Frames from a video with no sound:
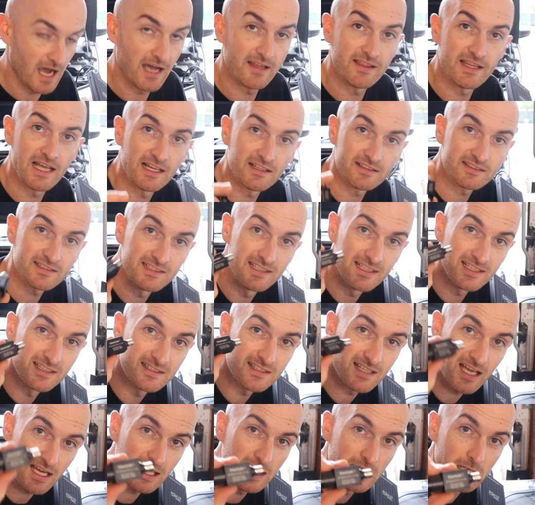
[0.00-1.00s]
and that's
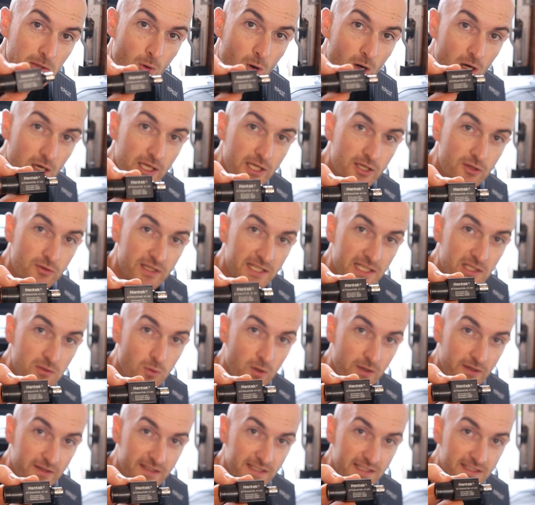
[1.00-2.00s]
exactly why you need
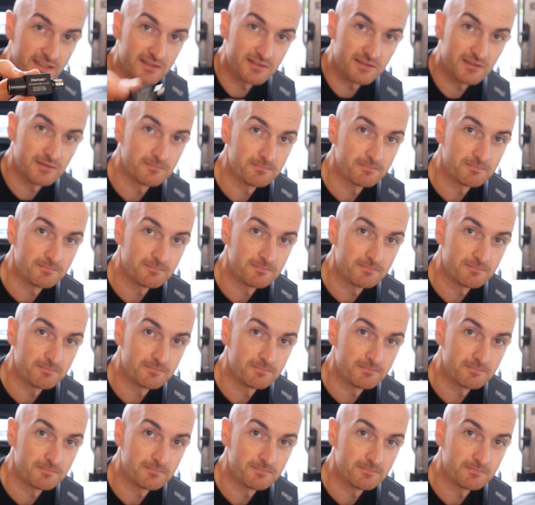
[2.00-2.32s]
one of these